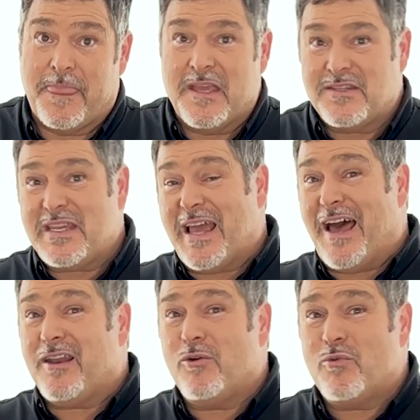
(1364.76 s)
See,
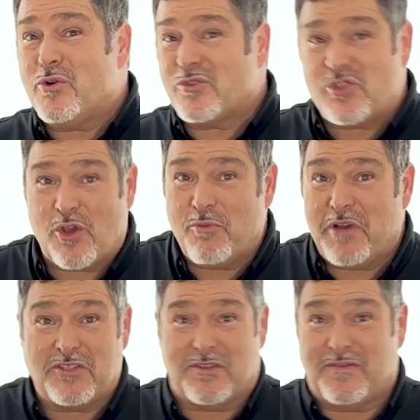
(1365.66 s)
I don't want so
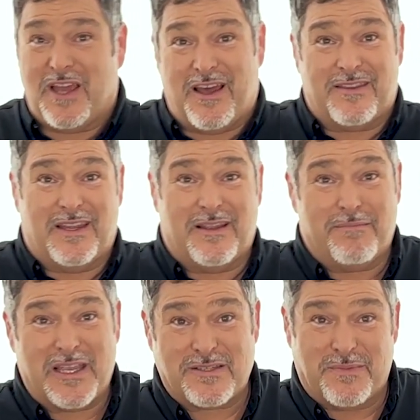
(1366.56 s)
much of God that it
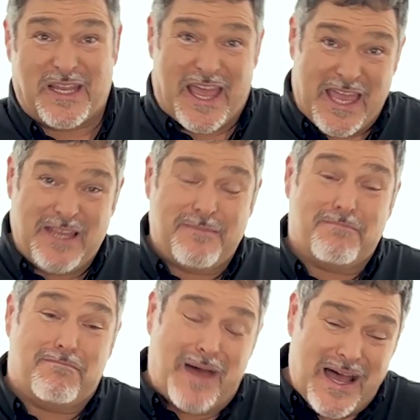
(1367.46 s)
makes me hate
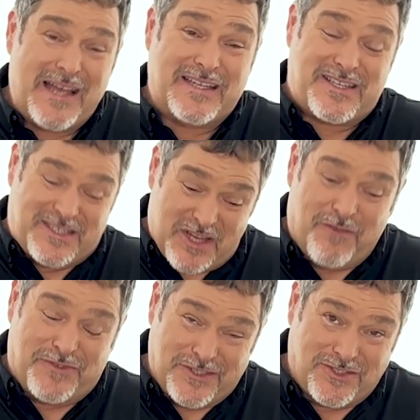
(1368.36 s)
my
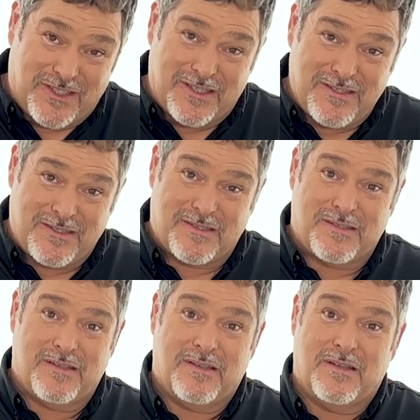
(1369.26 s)
selfishness
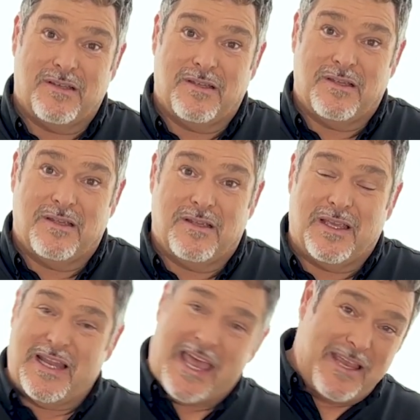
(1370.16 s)

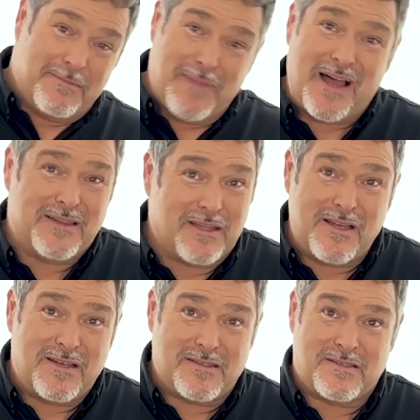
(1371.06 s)
and hate my
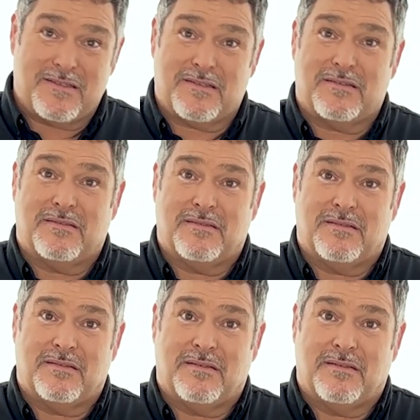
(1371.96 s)
lust.
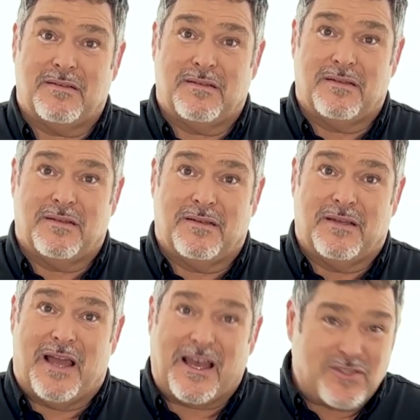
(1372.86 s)

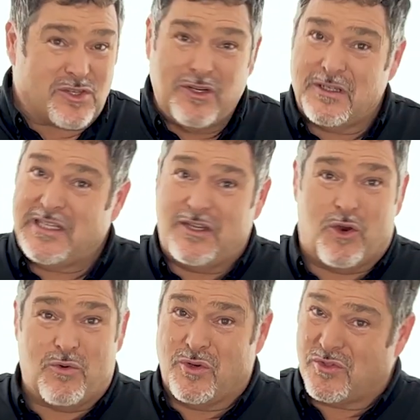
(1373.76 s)
I certainly
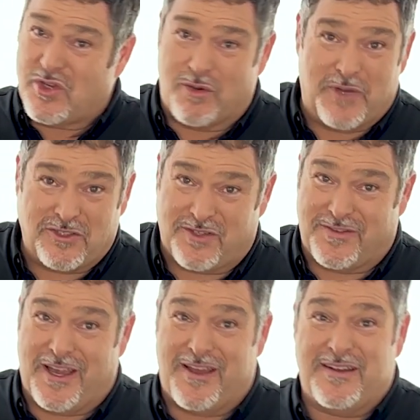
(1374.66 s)
don't want so much
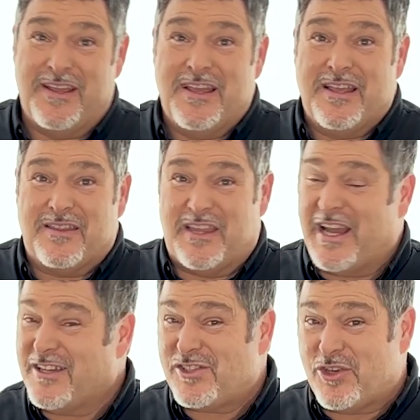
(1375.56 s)
of God that
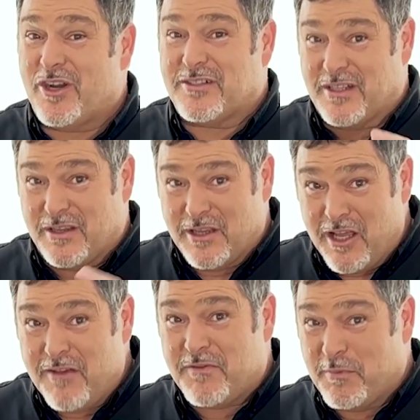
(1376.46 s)
I start to
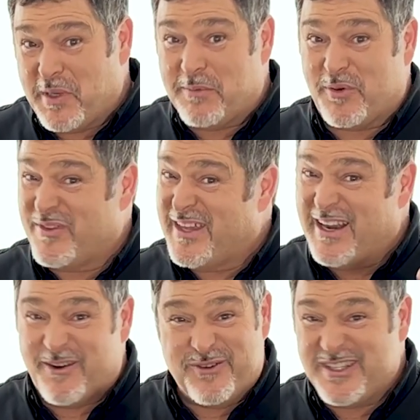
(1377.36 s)
love the people that
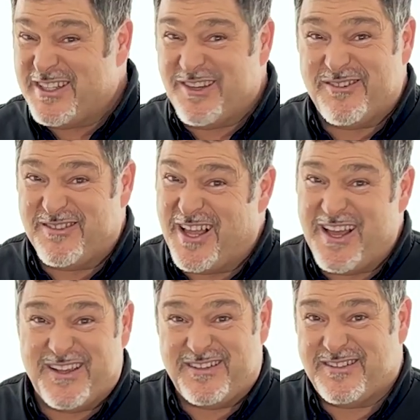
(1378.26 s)
I really don't
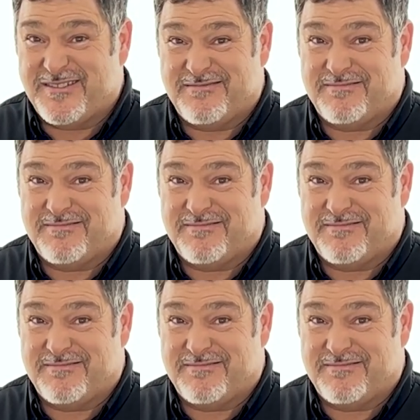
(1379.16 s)
like.